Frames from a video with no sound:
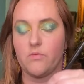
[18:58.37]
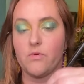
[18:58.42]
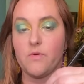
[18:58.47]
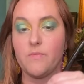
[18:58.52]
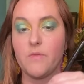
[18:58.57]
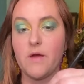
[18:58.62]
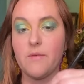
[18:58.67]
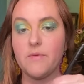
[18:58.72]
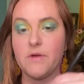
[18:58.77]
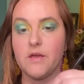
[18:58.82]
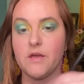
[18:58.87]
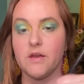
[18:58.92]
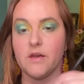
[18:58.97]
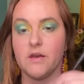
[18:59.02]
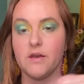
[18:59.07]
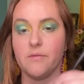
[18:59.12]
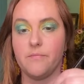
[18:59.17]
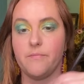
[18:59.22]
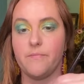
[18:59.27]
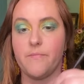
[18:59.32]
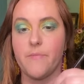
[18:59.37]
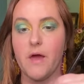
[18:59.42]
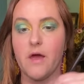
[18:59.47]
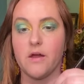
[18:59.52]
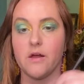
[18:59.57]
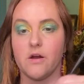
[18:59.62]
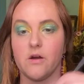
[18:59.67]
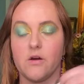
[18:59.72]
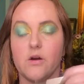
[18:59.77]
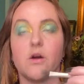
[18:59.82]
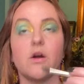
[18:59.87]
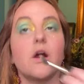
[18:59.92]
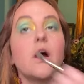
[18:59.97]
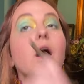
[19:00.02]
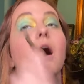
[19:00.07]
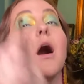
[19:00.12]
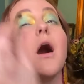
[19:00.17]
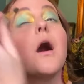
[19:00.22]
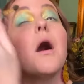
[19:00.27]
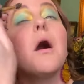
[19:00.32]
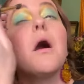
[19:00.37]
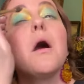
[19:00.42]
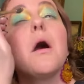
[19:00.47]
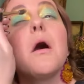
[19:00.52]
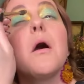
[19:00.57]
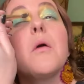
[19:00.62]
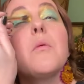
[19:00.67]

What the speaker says: We might be getting a better,